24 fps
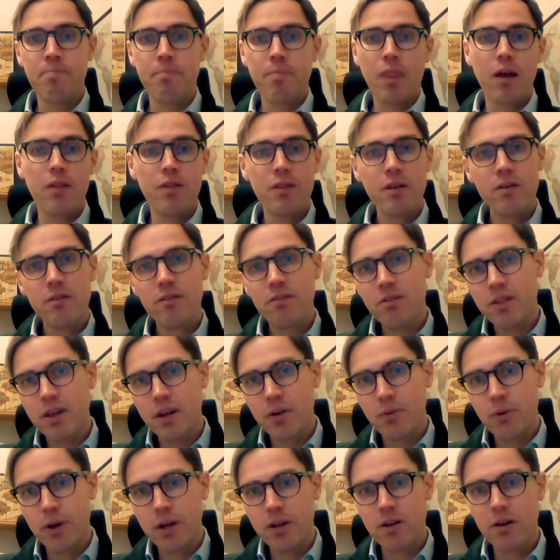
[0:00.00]
And this
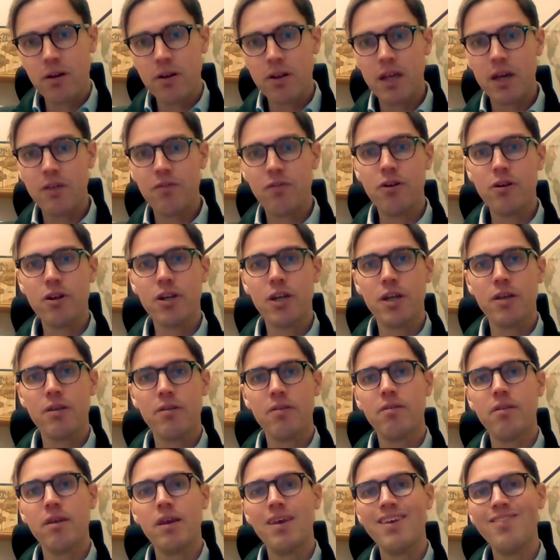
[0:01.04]
theoretical
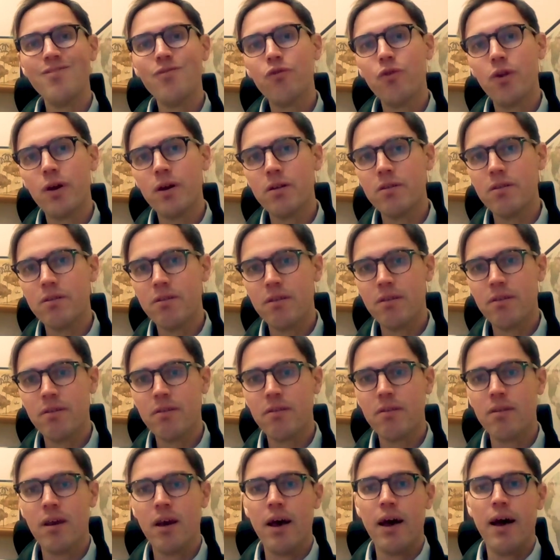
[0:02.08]
divergence
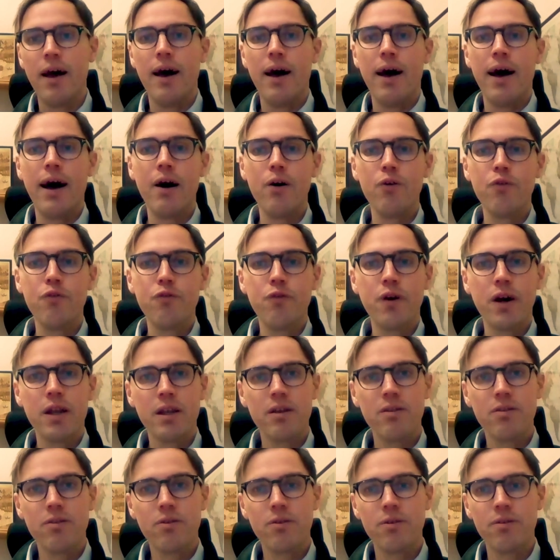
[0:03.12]
influences how
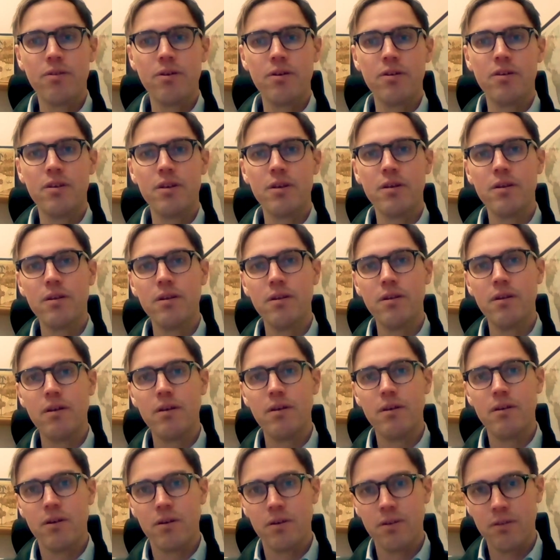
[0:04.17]
findings concerning,
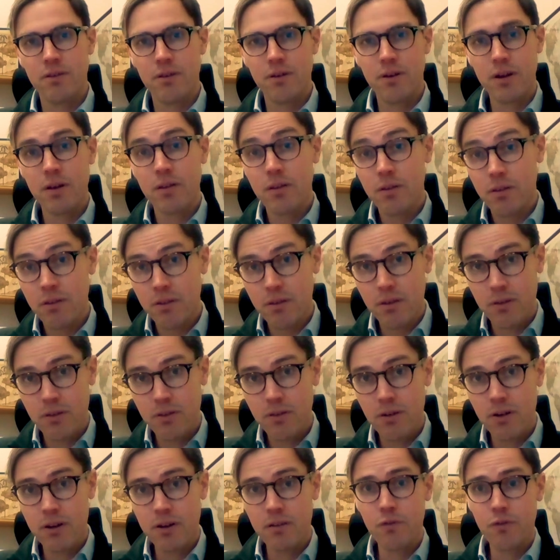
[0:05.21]
concerning
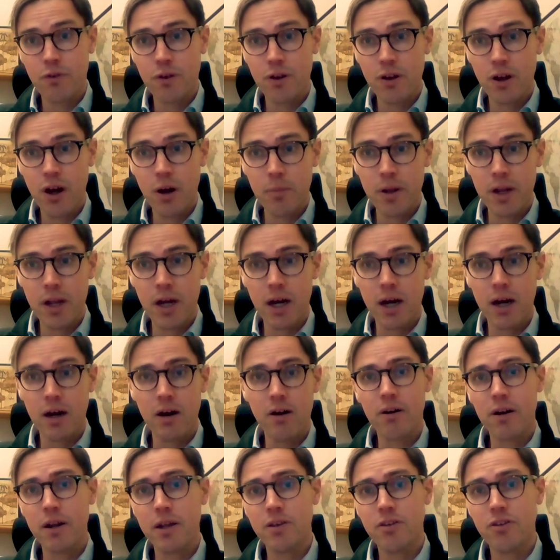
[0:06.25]
certain phenomena
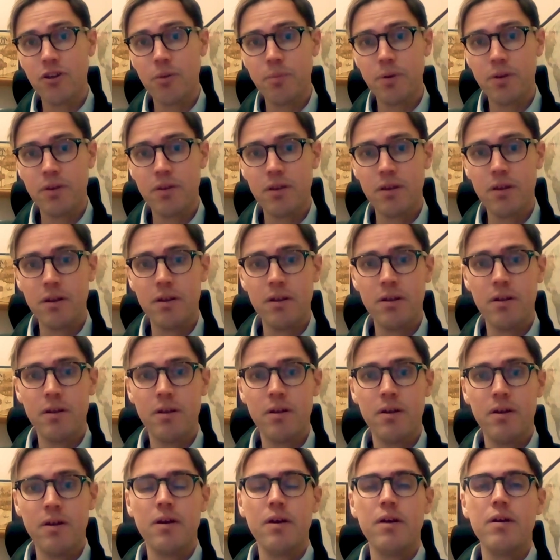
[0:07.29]
are interpreted.
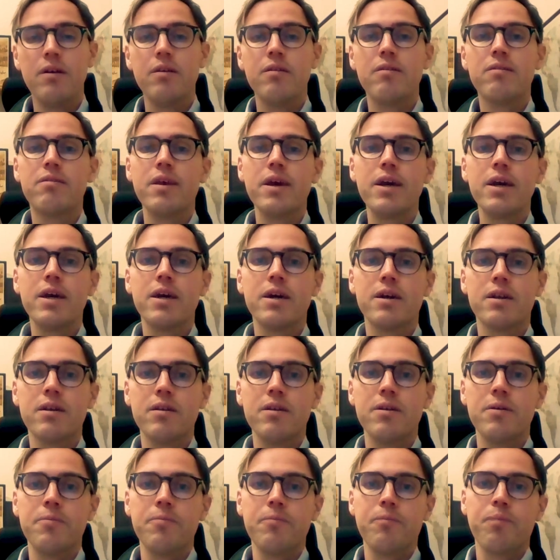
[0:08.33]

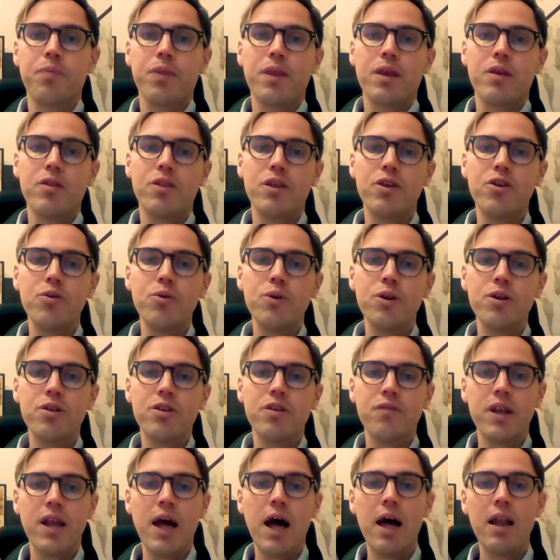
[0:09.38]
Second, the unit
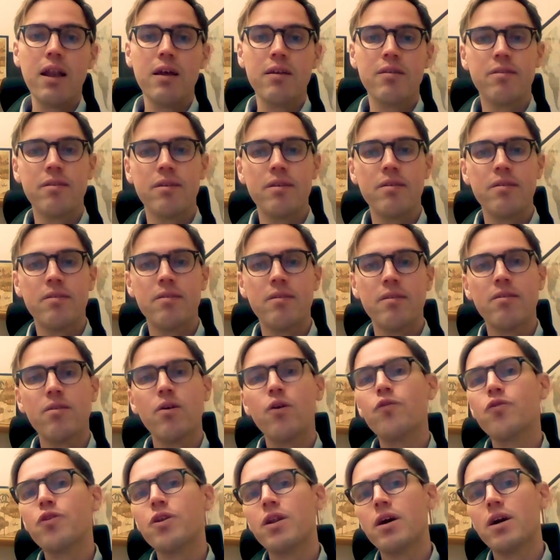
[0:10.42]
of analysis is
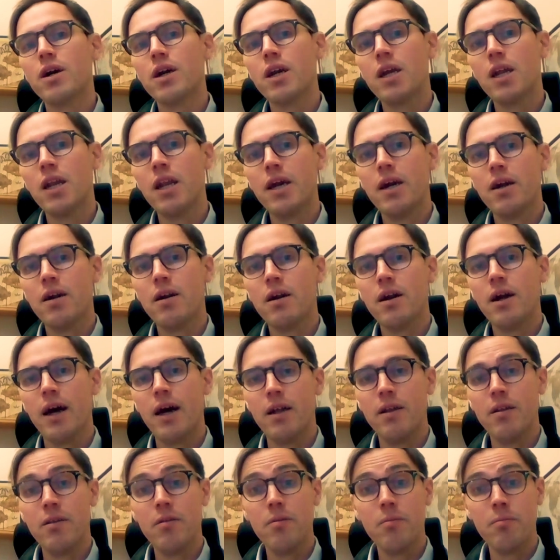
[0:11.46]
often unclear
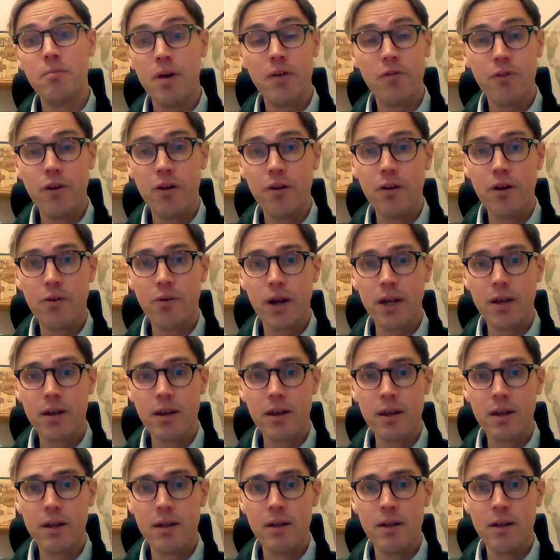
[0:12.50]
and may vary greatly.